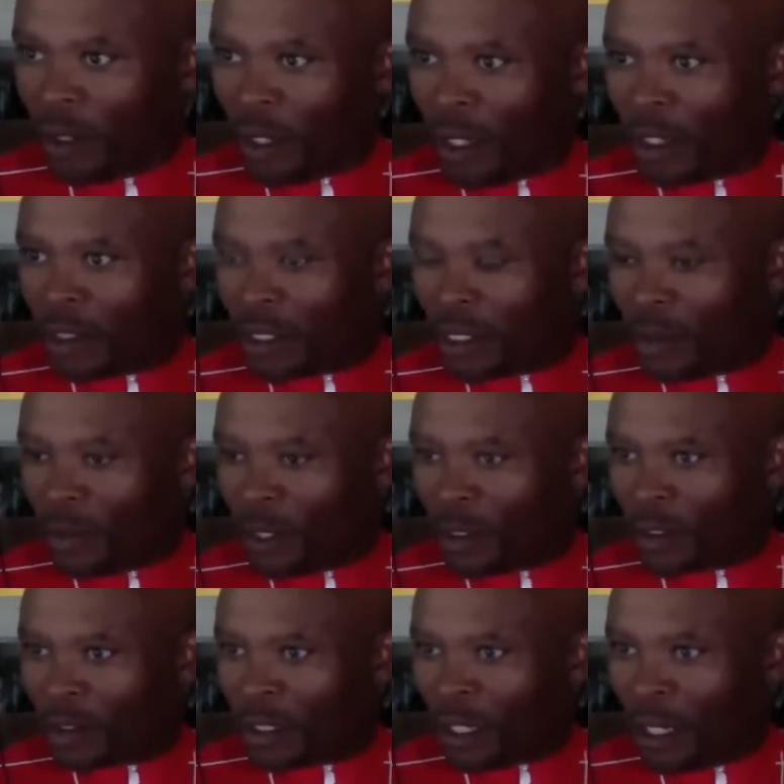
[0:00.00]
Let's see what
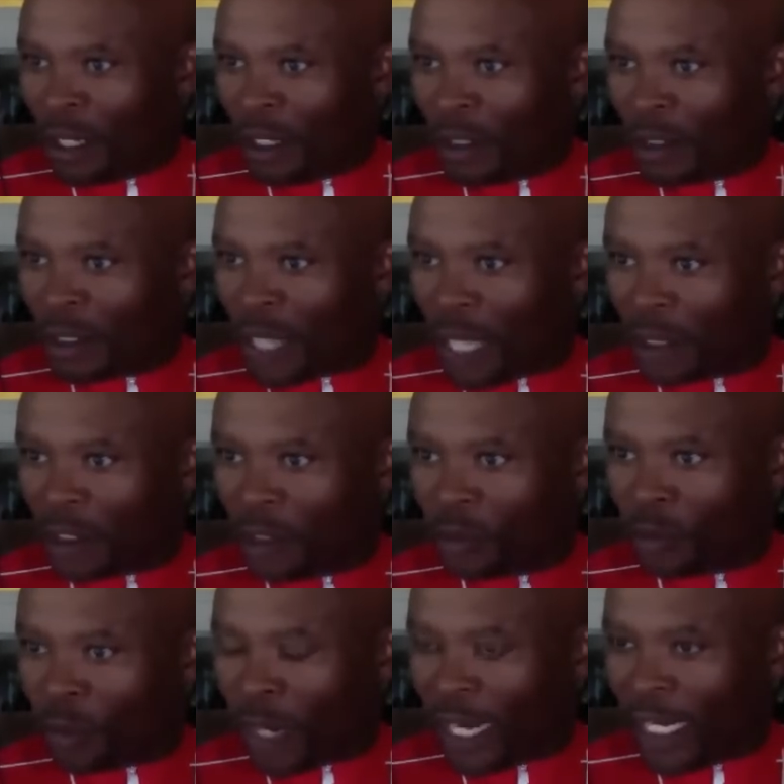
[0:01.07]
uh, it's got.
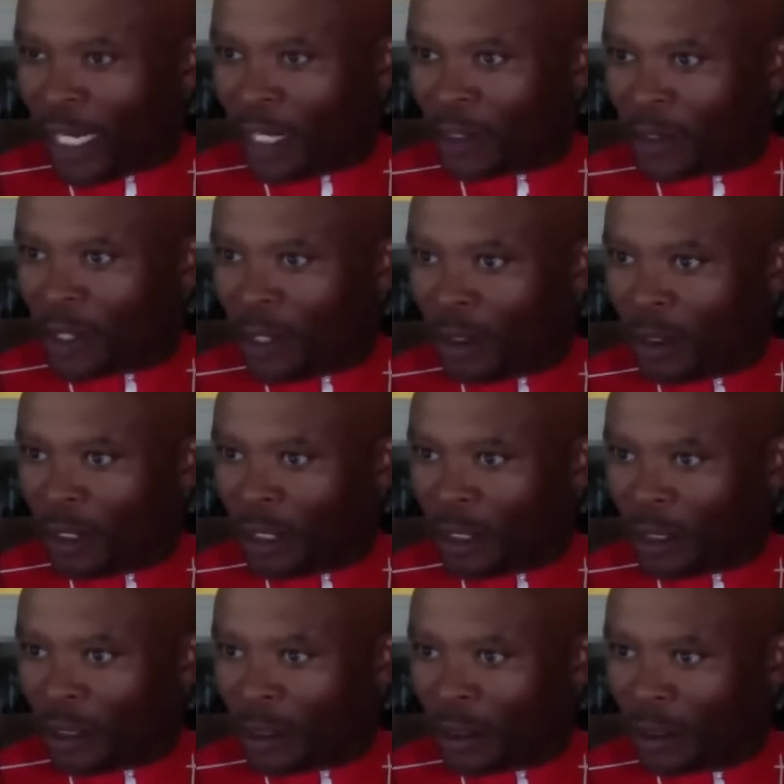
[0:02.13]
Good ratings on
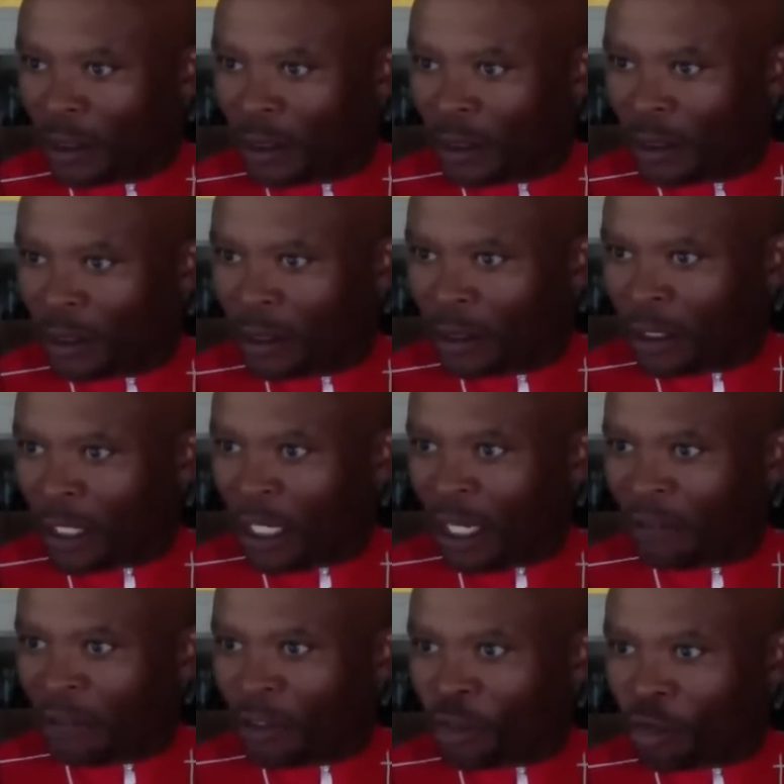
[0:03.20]
here.
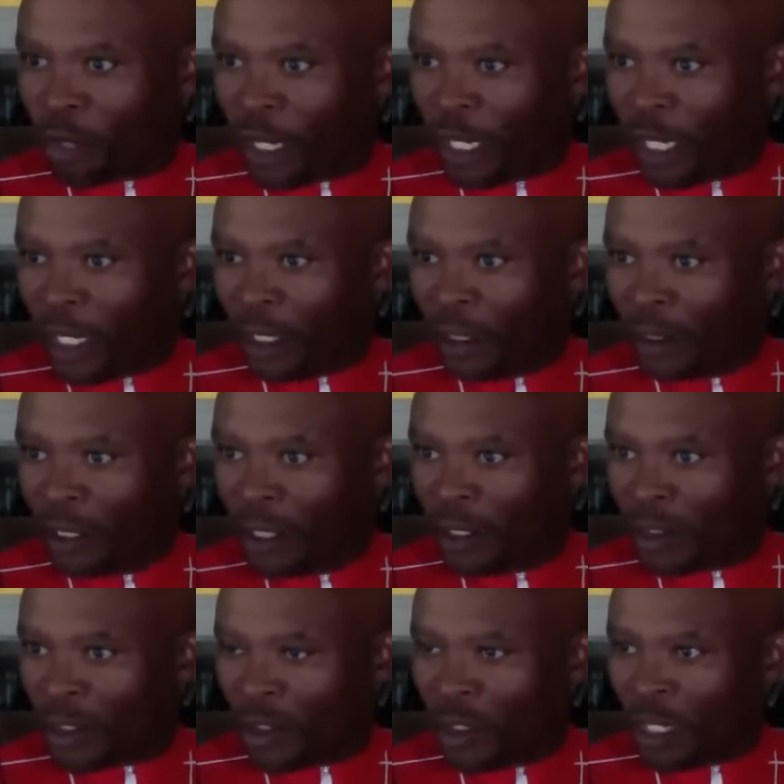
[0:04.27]
Clever Training.
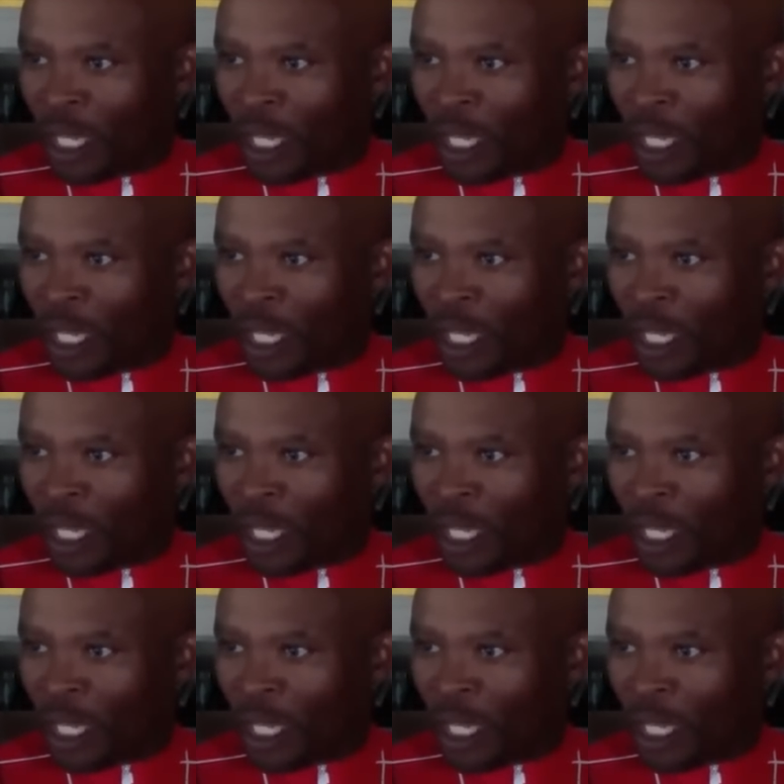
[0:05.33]
So you can